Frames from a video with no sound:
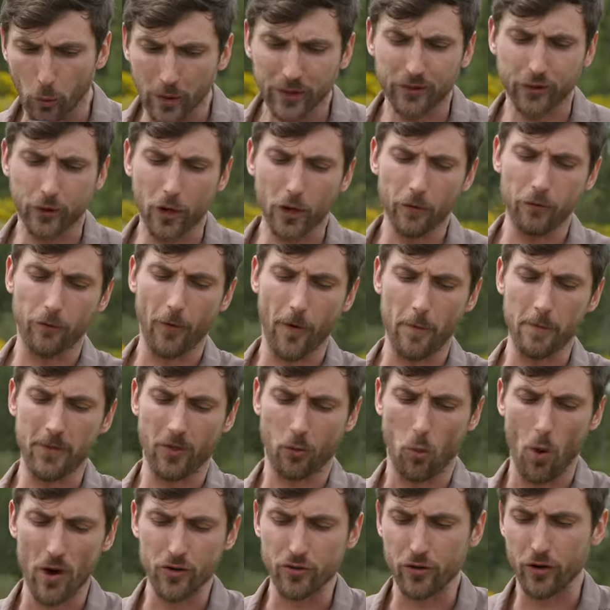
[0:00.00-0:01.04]
So it's good fun, but
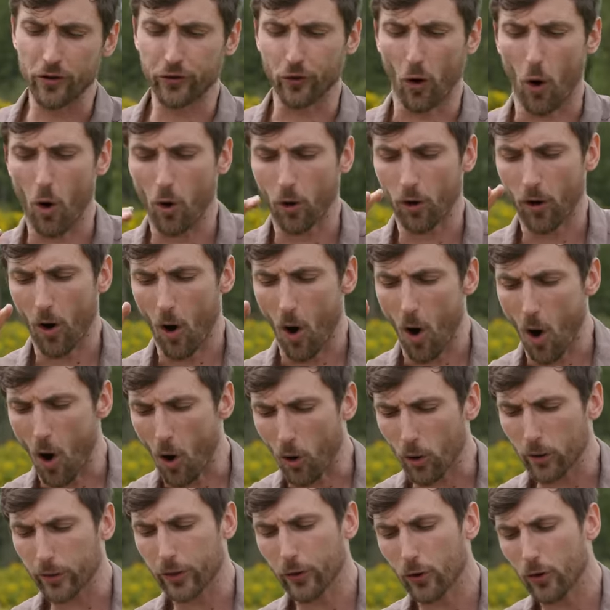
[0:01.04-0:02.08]
the question is, are,
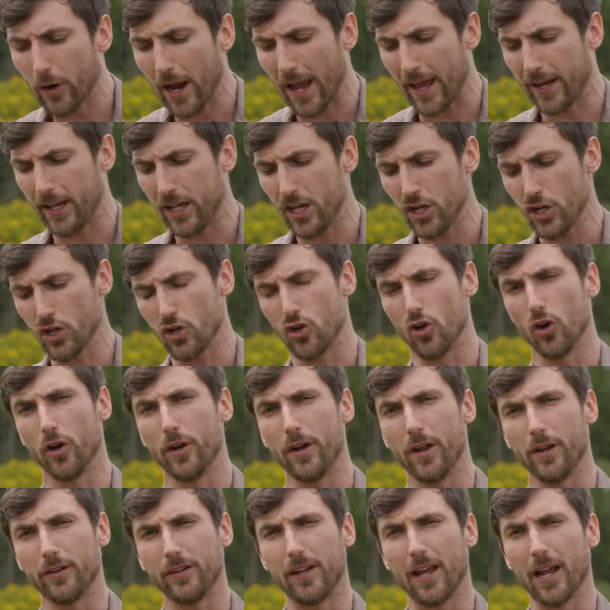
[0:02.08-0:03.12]
are there any
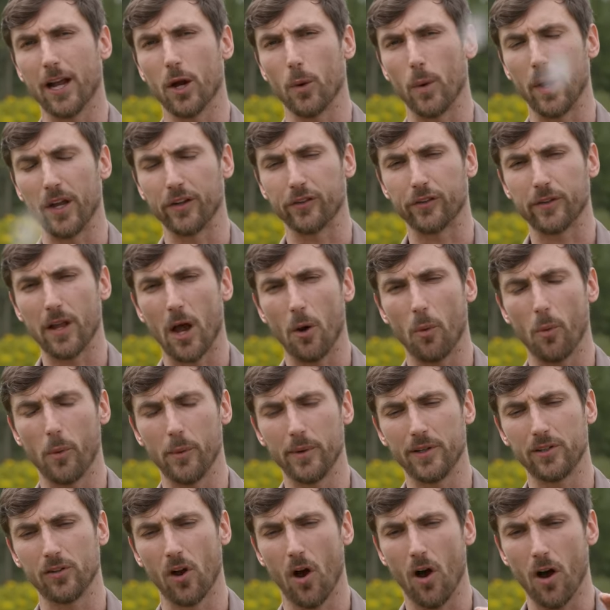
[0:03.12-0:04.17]
good takeaways? Now, when
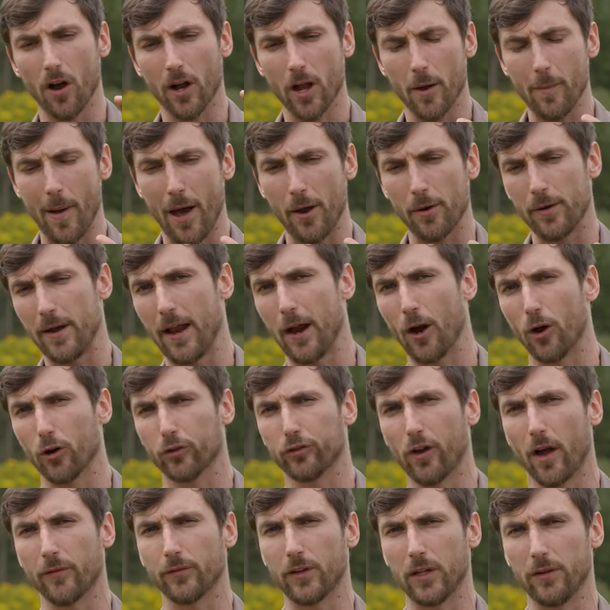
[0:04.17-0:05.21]
we talk about an
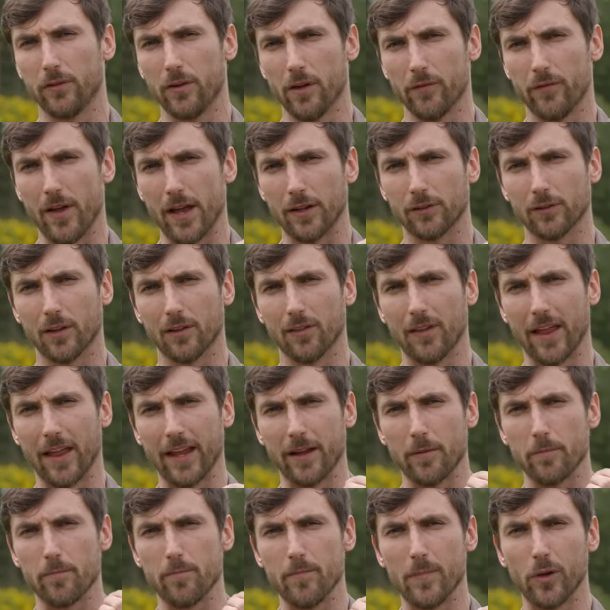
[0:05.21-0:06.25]
airsofting event
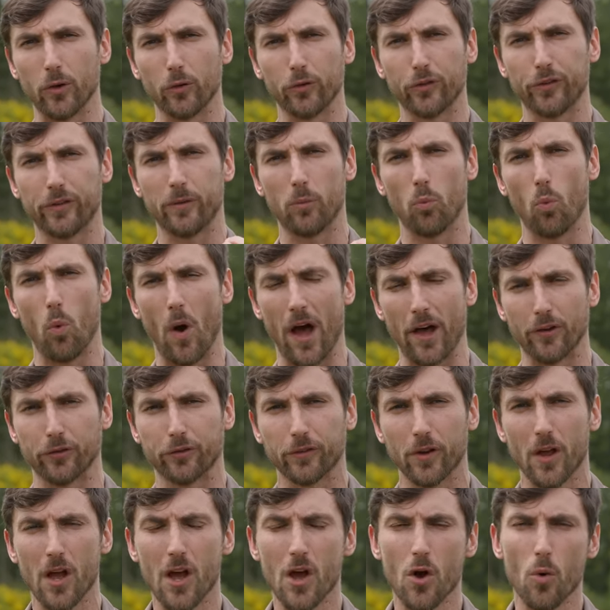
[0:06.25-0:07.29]
like Milsim
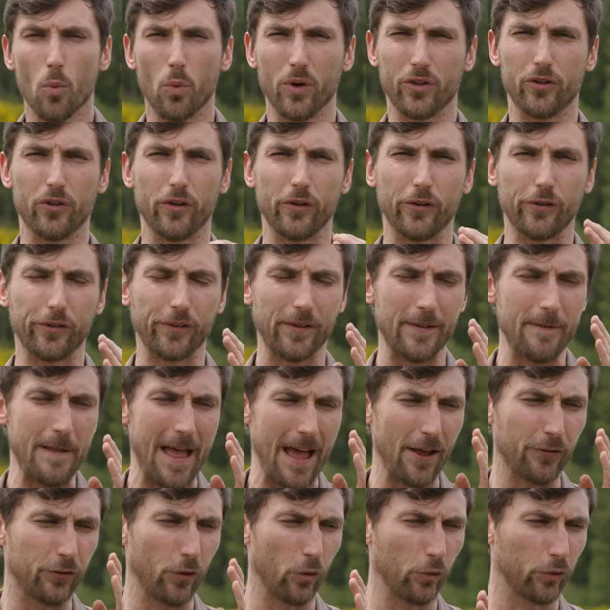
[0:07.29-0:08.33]
West, which is,
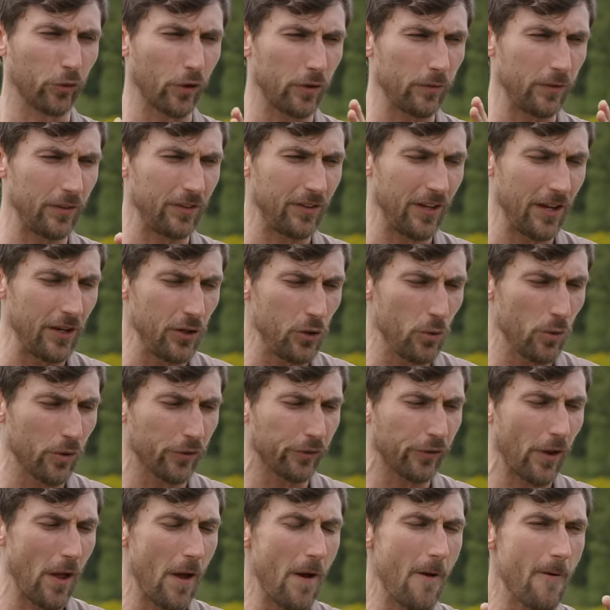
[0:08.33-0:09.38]
has those
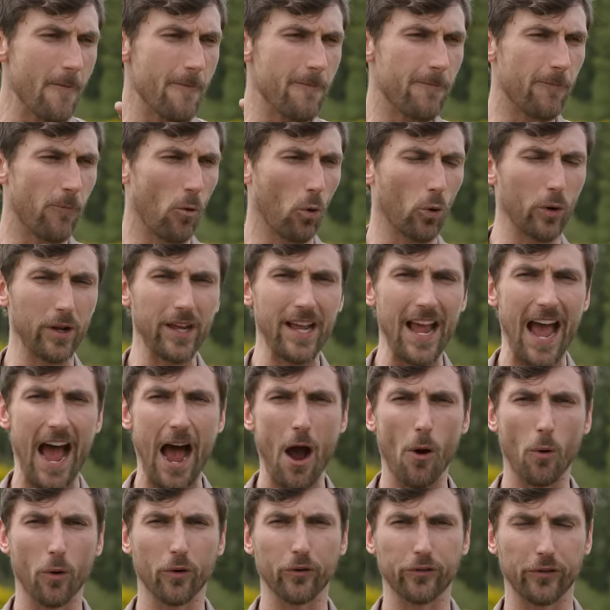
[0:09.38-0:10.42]
continuous 40
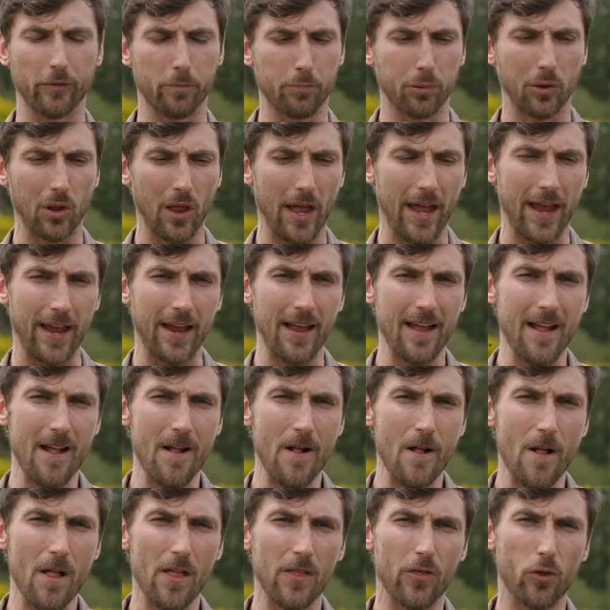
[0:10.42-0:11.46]
hours of play,
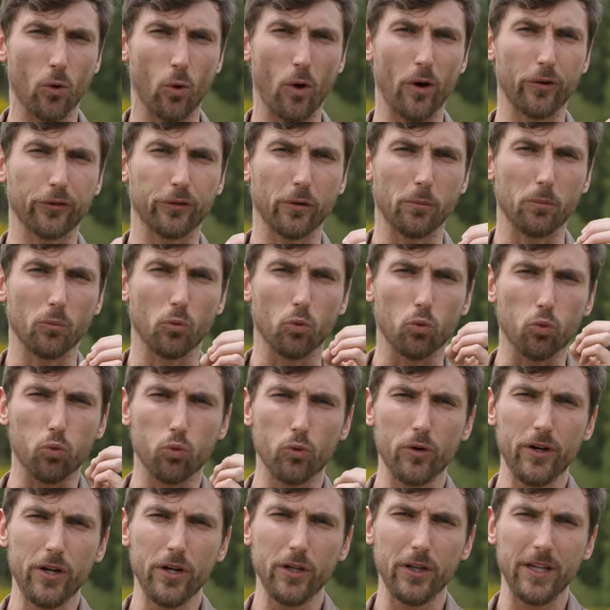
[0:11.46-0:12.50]
there are some
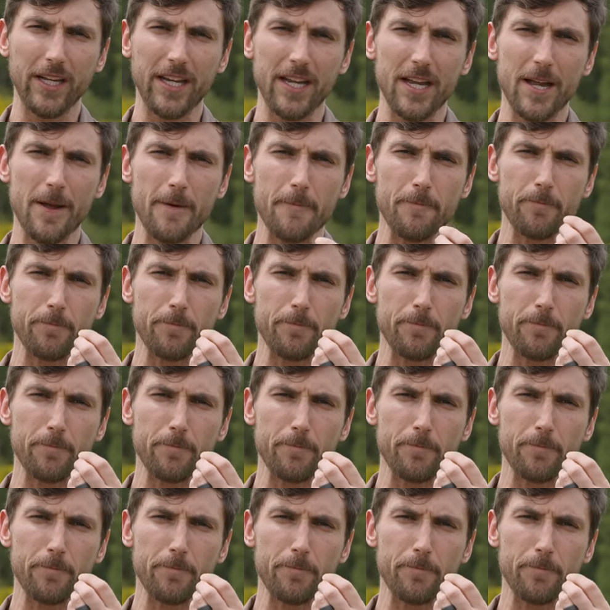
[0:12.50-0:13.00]
really